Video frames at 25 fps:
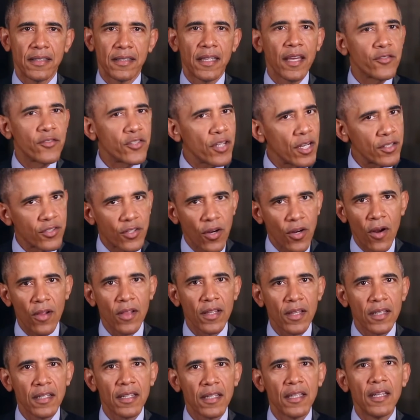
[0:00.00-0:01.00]
Give Judge
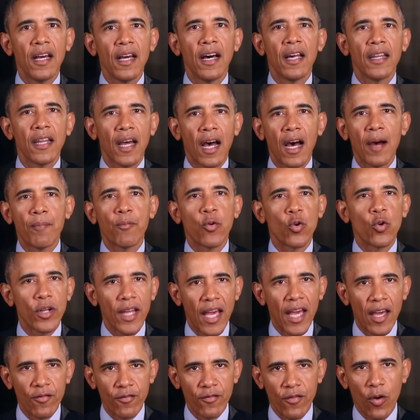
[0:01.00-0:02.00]
Garland an up or
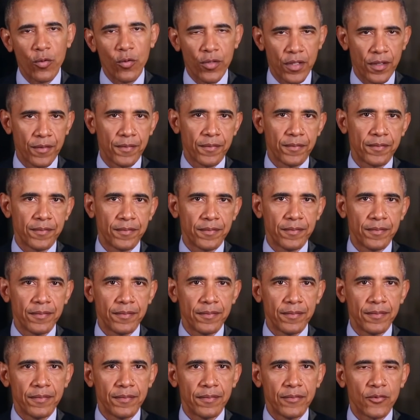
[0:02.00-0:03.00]
down vote.
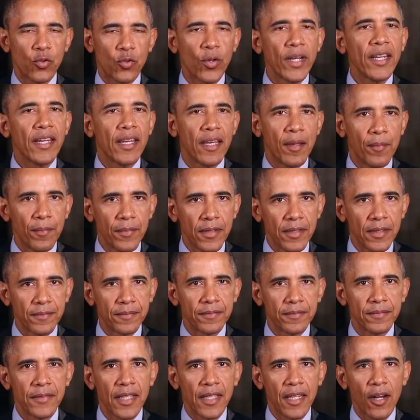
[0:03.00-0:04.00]
Treat him
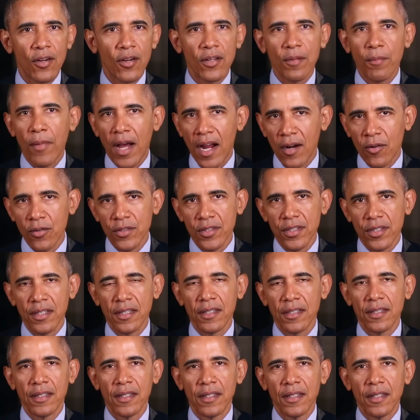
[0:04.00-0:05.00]
and our
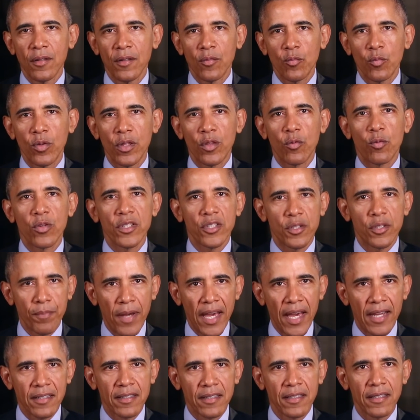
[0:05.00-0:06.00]
democracy with the
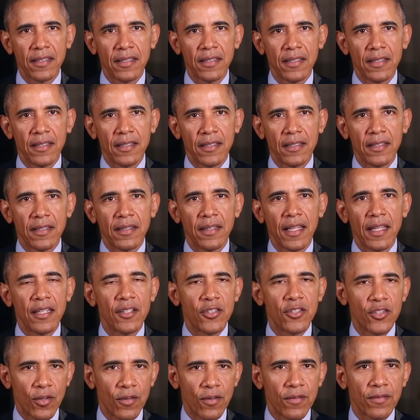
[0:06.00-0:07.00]
respect they
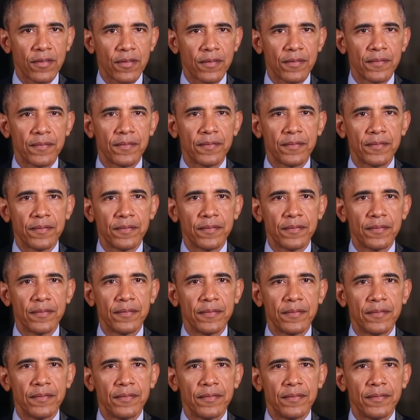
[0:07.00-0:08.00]
deserve.
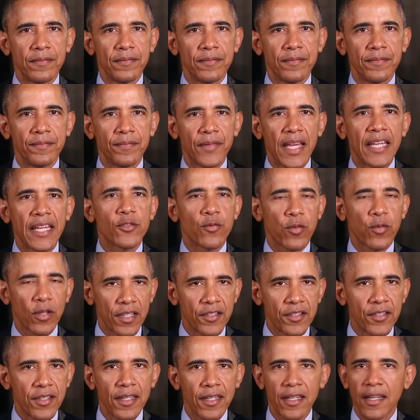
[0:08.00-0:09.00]
Thanks for
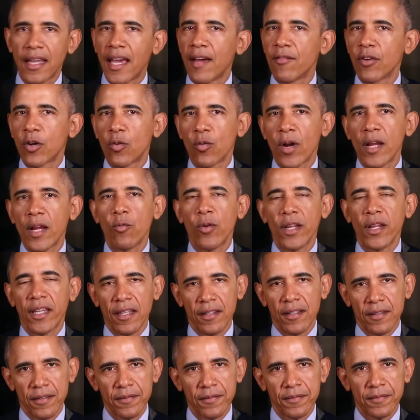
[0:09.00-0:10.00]
listening and have a great
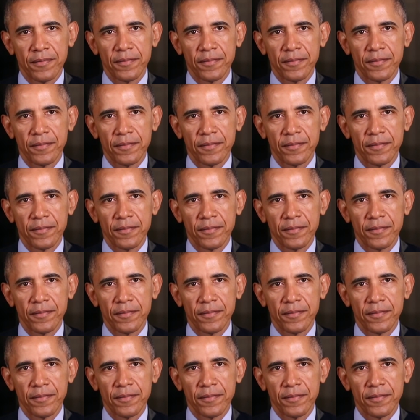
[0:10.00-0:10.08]
weekend.